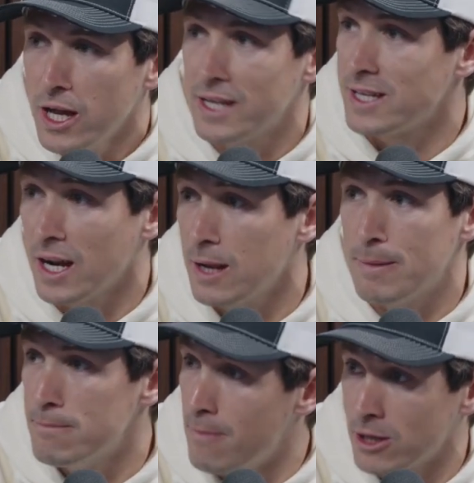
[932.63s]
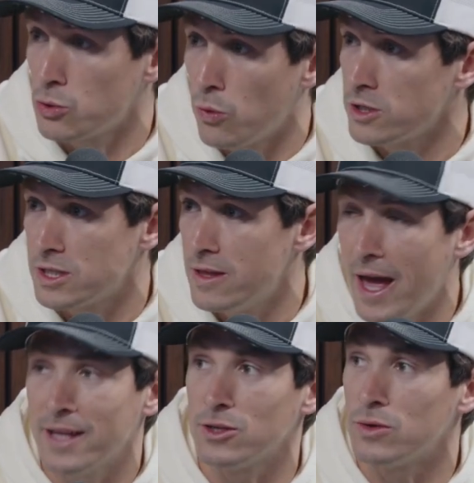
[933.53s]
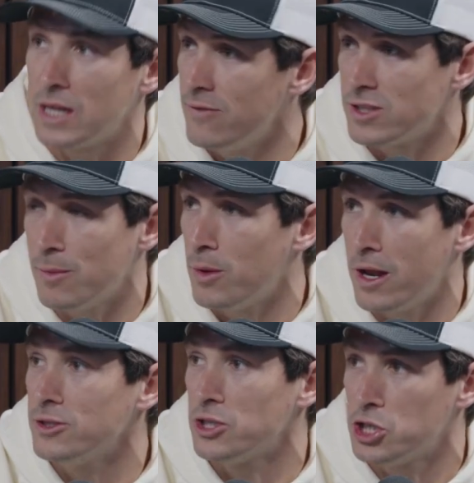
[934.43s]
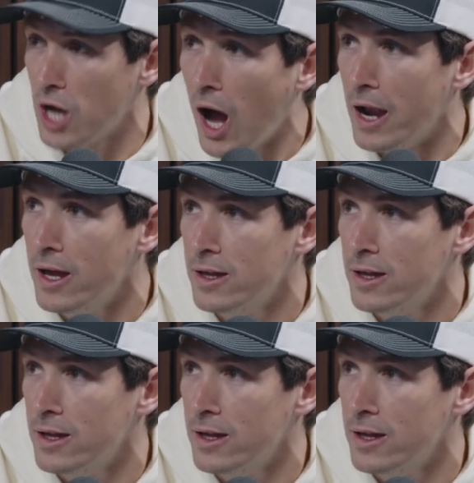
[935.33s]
It's not going to be much worse than that. So give someone else a shot.